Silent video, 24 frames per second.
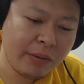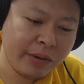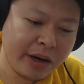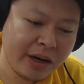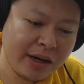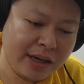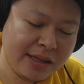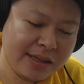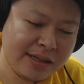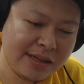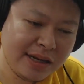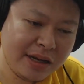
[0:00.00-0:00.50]
I
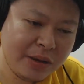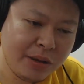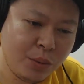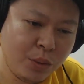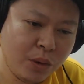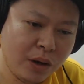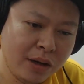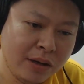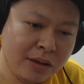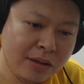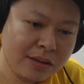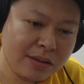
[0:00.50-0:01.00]
already
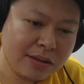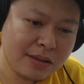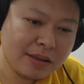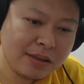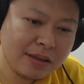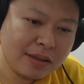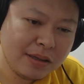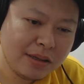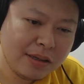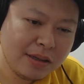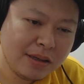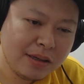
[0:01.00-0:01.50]
seen once.
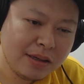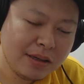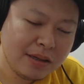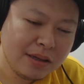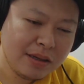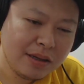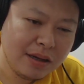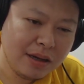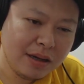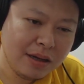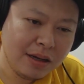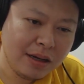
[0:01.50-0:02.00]

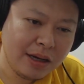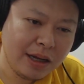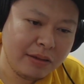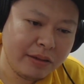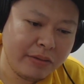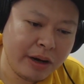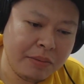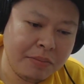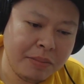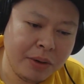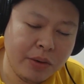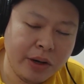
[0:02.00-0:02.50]
Uh,
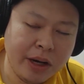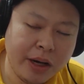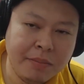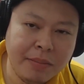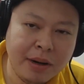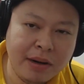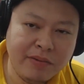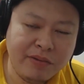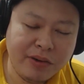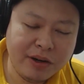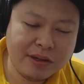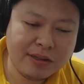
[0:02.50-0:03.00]
that rainbow
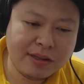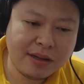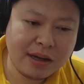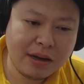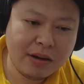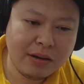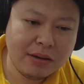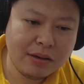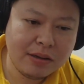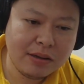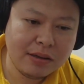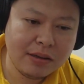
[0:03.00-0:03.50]
in my first
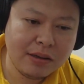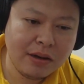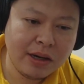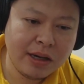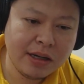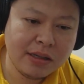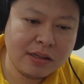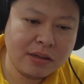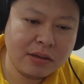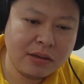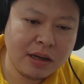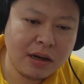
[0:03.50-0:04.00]
account.
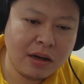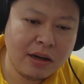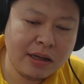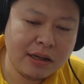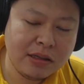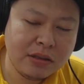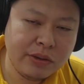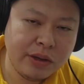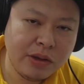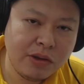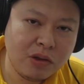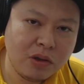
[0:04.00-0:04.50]
Okay, so now
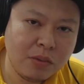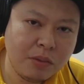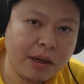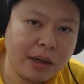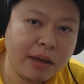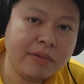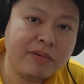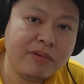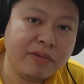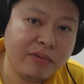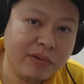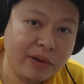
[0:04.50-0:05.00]
let's switch to
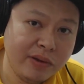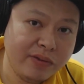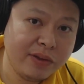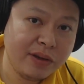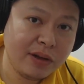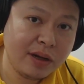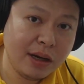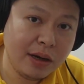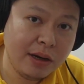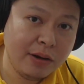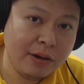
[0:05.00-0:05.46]
my fifth